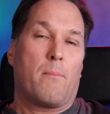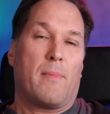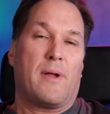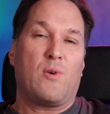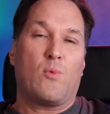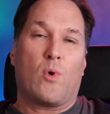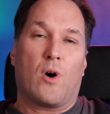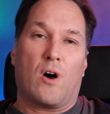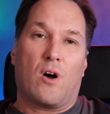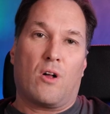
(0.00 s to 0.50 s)

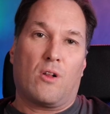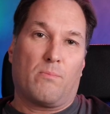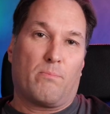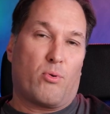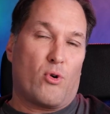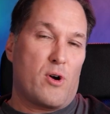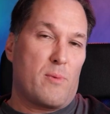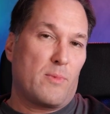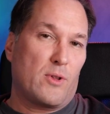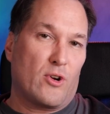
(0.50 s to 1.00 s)
Meanwhile,
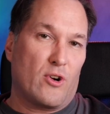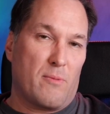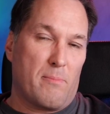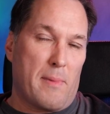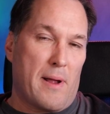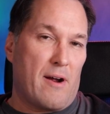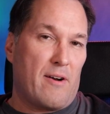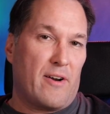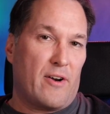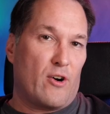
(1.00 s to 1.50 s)
Boimler and
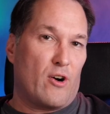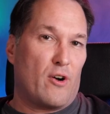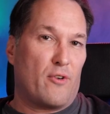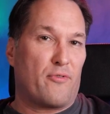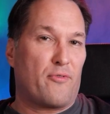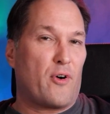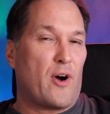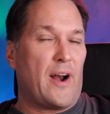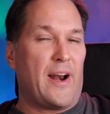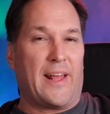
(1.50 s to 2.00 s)
Mariner are
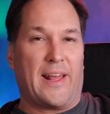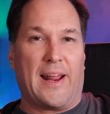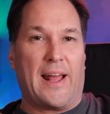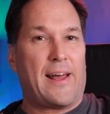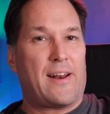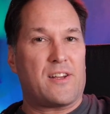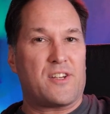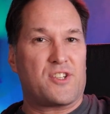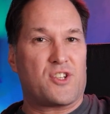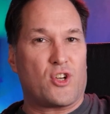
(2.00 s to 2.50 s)
fighting it
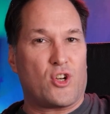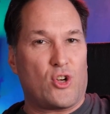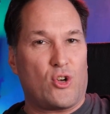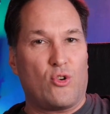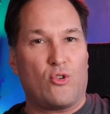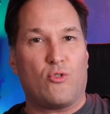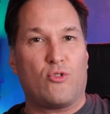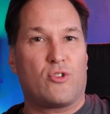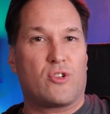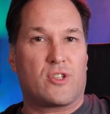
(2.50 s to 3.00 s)
out as to
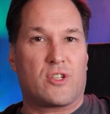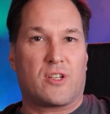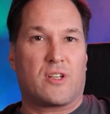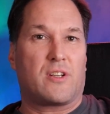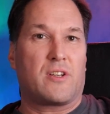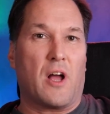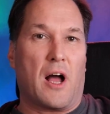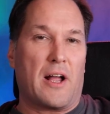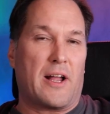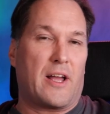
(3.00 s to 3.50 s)
who's
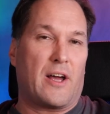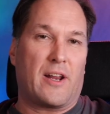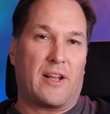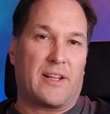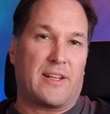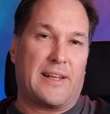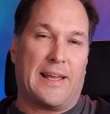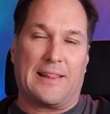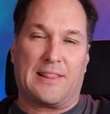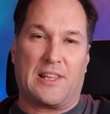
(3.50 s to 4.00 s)
going
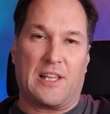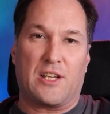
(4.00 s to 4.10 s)
to get